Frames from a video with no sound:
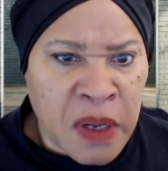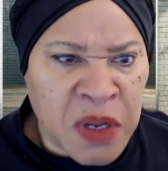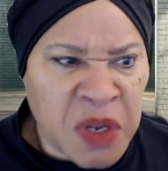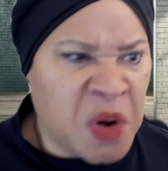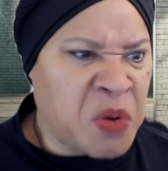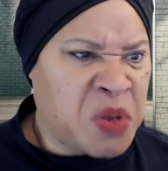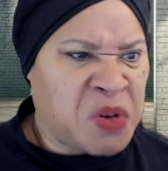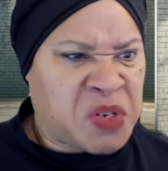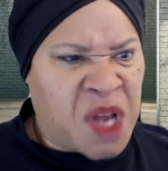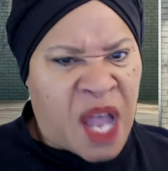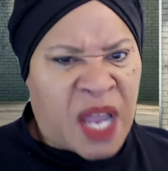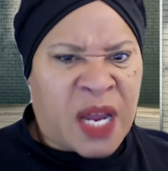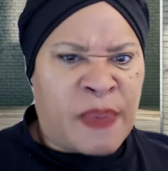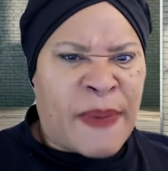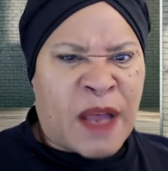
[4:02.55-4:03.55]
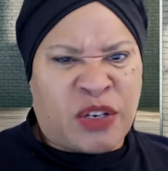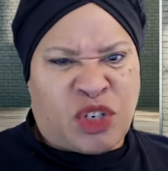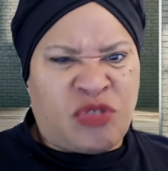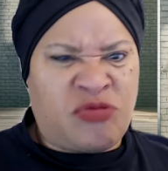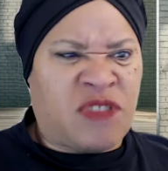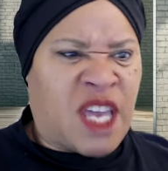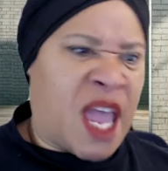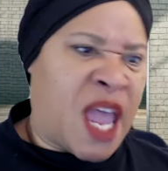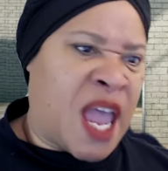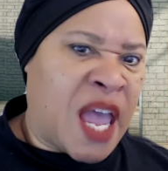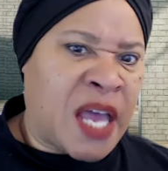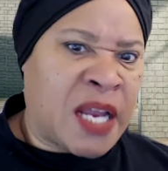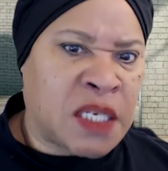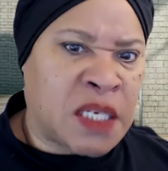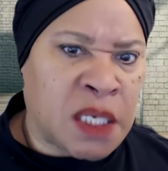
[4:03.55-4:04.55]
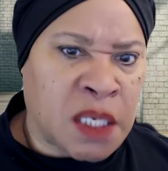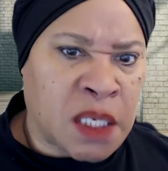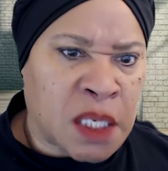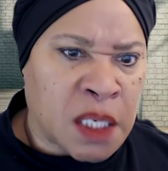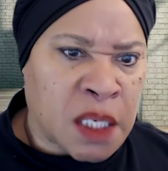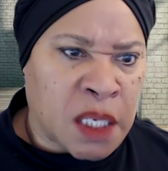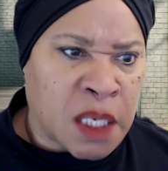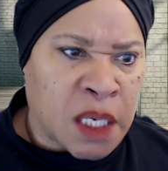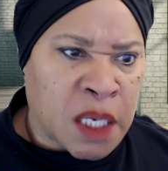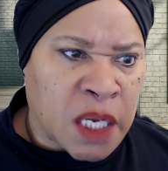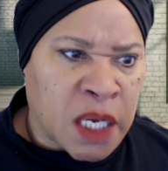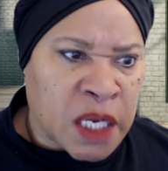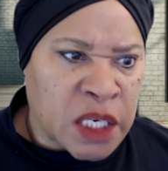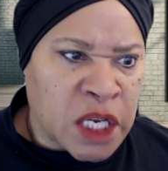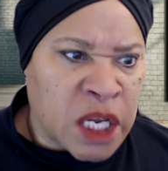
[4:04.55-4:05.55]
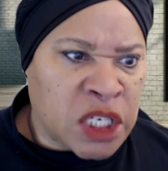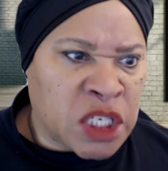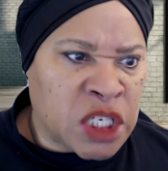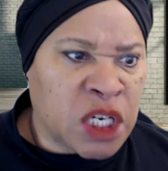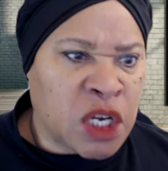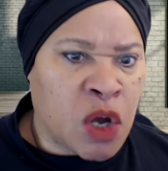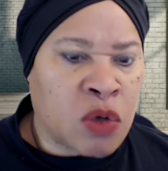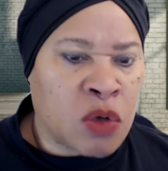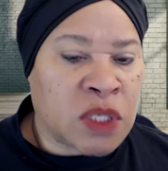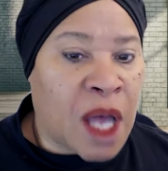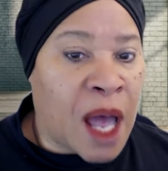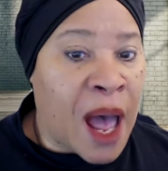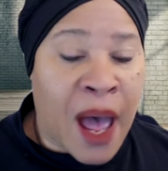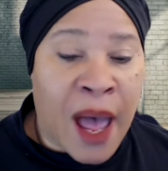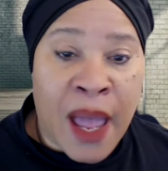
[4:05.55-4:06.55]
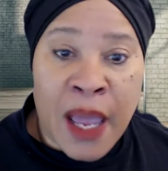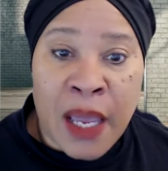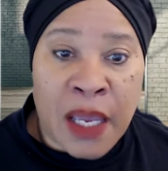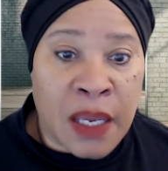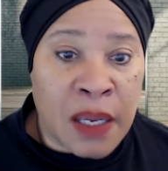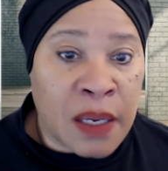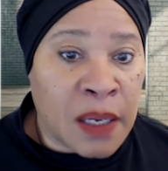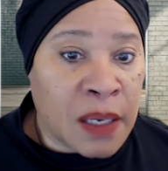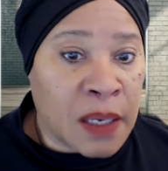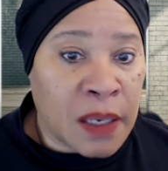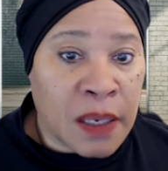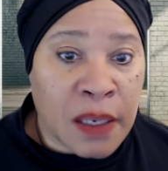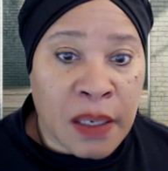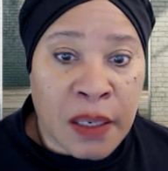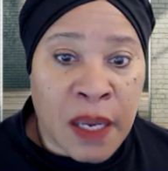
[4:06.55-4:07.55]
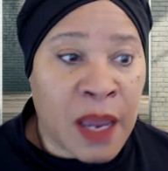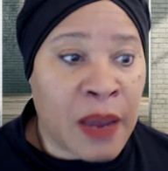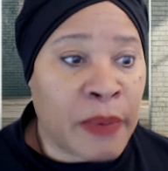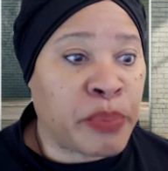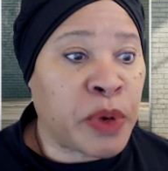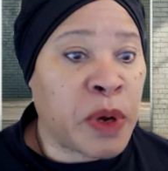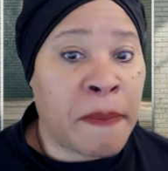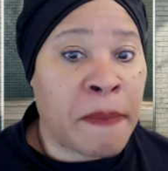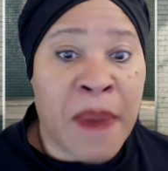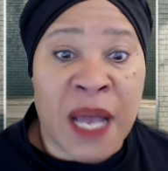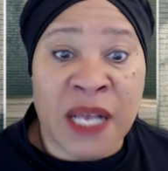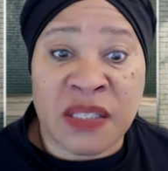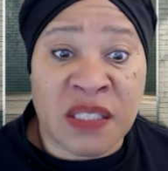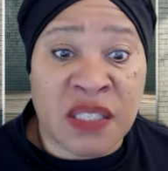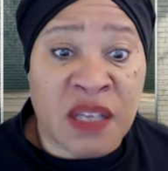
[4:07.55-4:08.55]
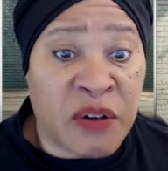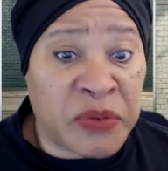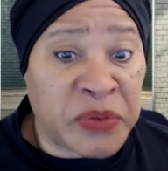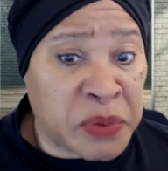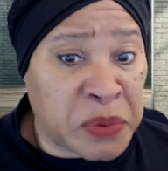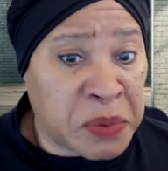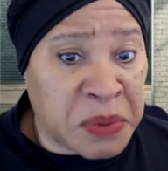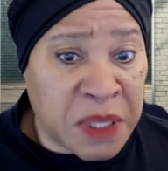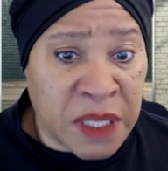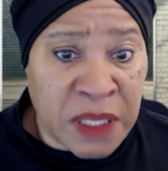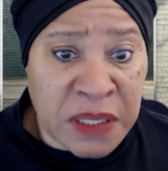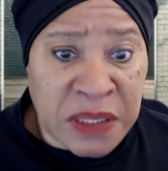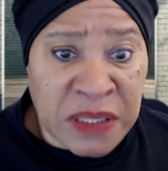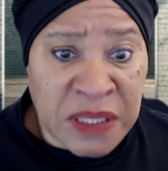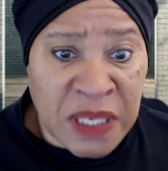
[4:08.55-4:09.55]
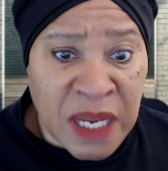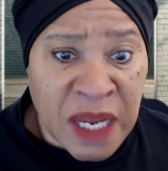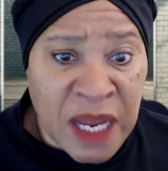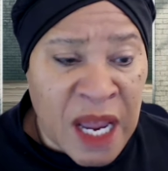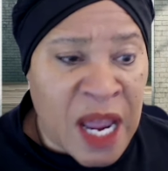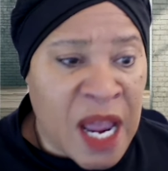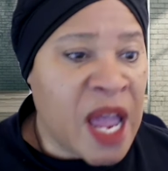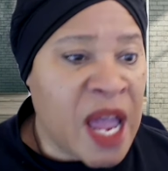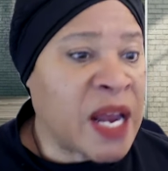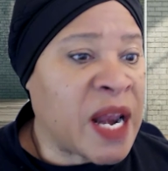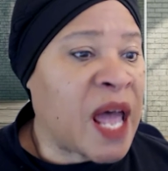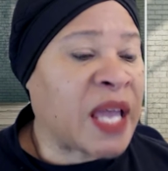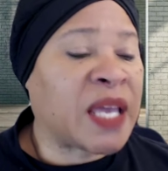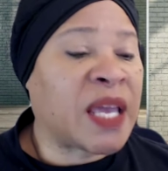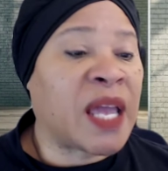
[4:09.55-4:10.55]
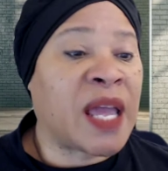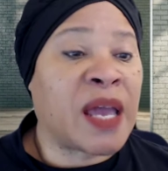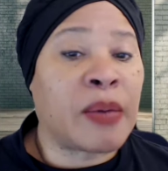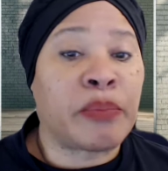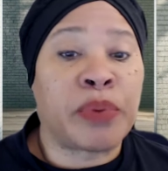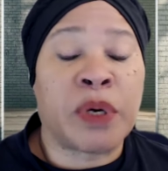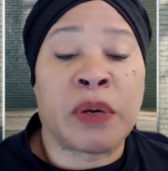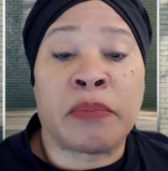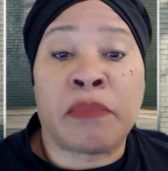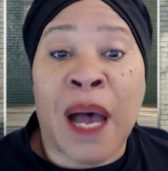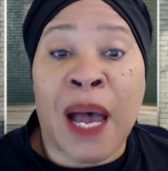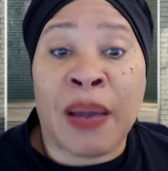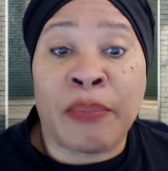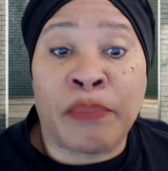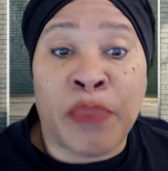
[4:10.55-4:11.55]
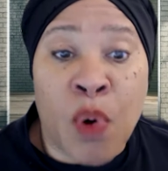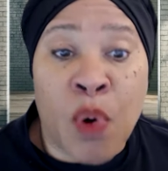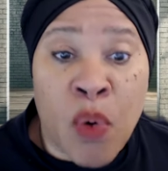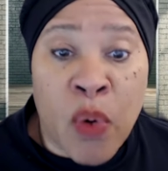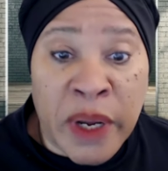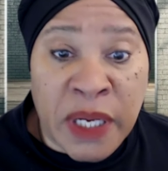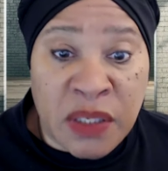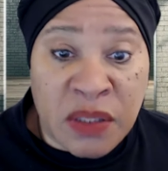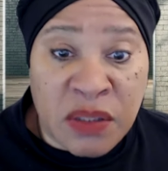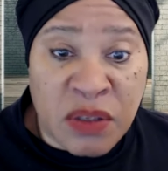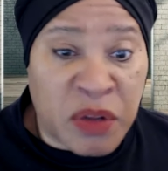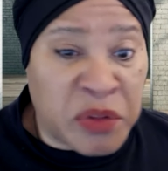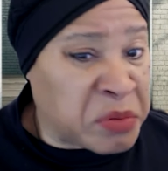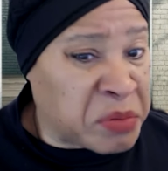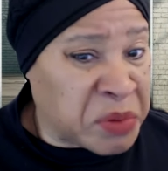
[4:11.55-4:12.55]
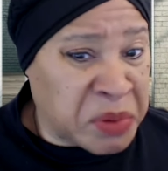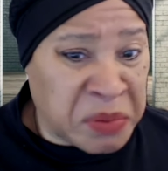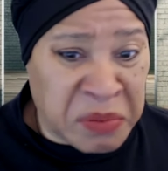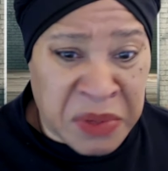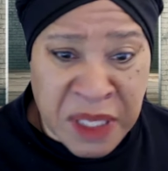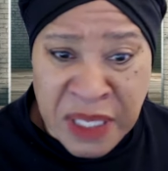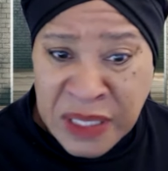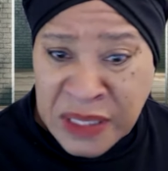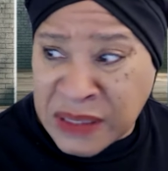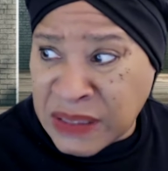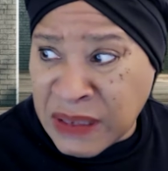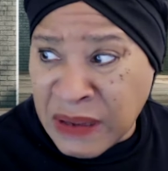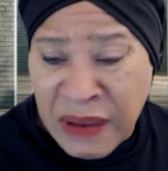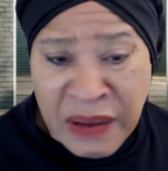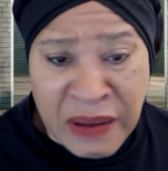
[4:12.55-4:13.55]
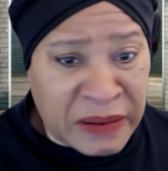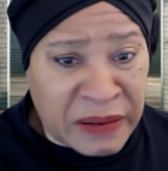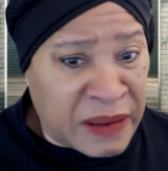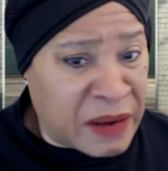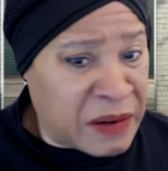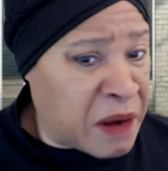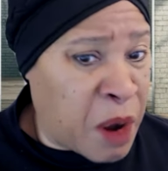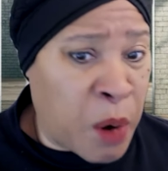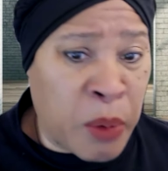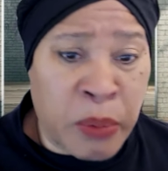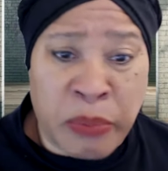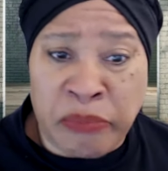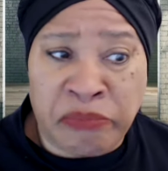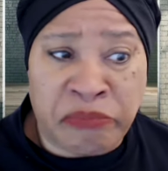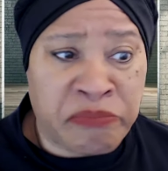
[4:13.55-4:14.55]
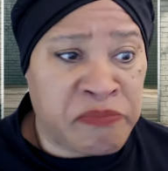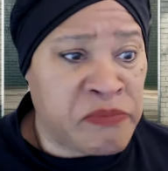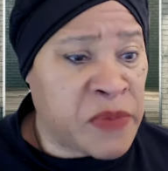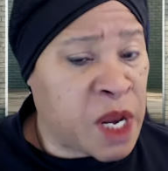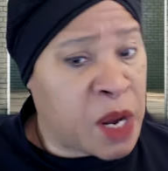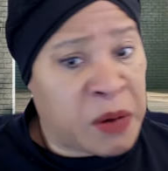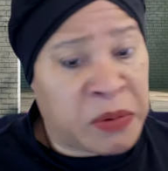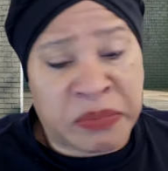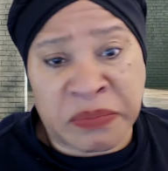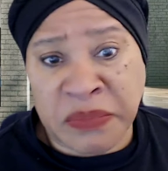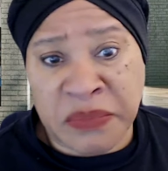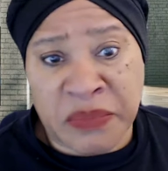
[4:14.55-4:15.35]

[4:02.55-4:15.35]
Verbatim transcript: You know, you're talking about you can't. She goes, I can't put myself through this and I can't put my boys through this again. No, no.